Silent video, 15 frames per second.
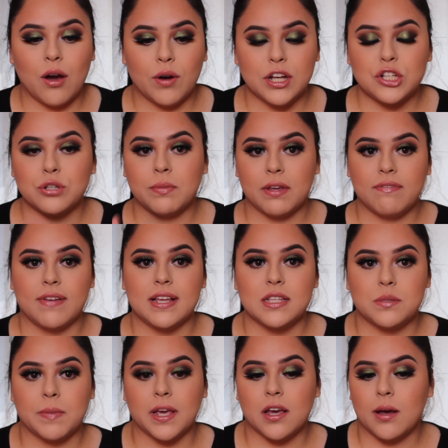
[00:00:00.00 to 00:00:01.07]
I do my
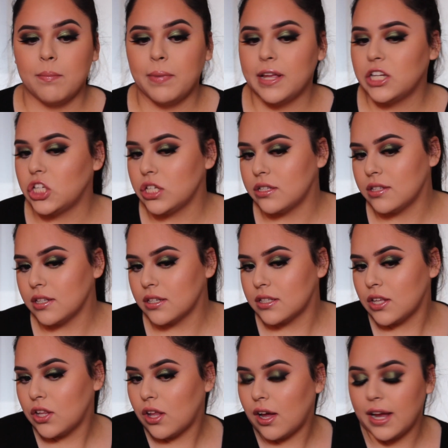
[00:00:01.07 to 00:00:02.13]
face makeup. It just
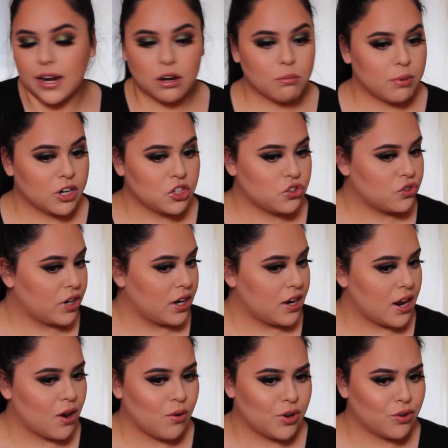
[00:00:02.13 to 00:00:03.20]
looks a lot airbrushed right
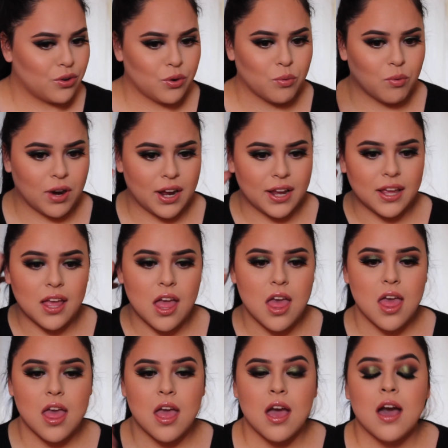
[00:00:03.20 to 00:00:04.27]
now. I don't know why.
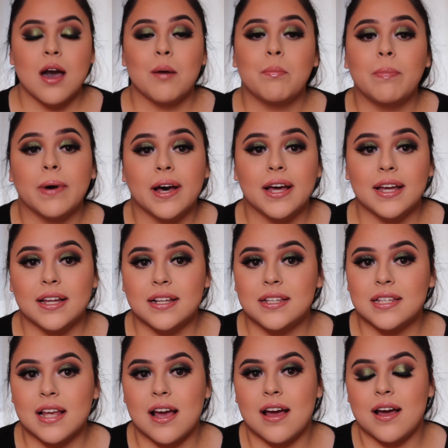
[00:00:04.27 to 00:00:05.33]

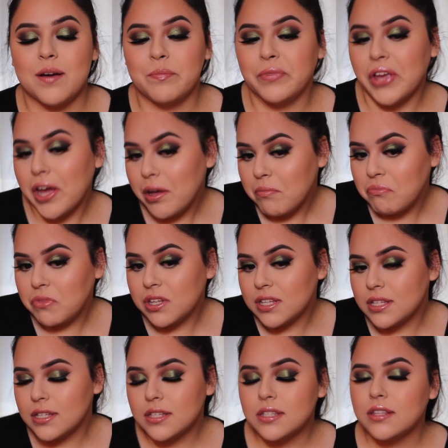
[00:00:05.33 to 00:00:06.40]
But yeah,
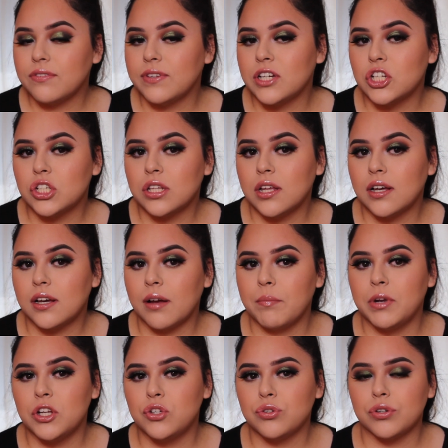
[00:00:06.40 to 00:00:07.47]
this is the finished look.
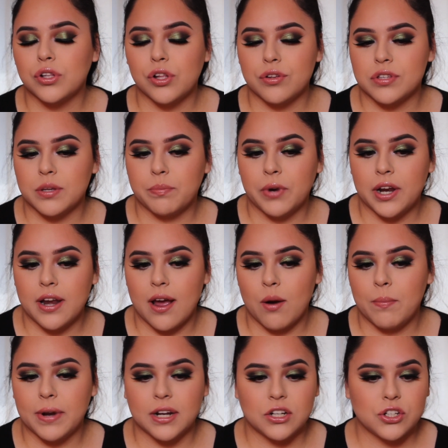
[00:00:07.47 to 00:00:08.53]
I'm going to do a close-up right
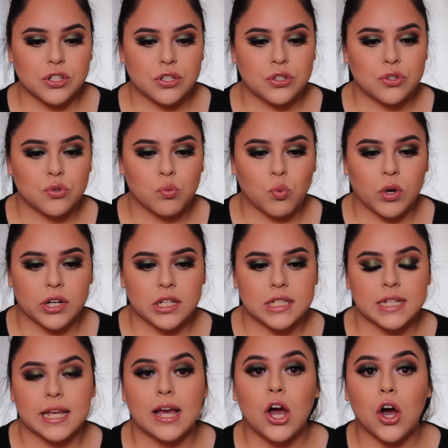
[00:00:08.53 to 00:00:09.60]
now, but I just wanted
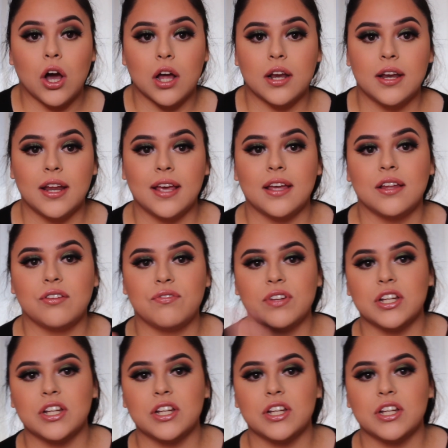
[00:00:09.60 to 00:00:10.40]
to get on and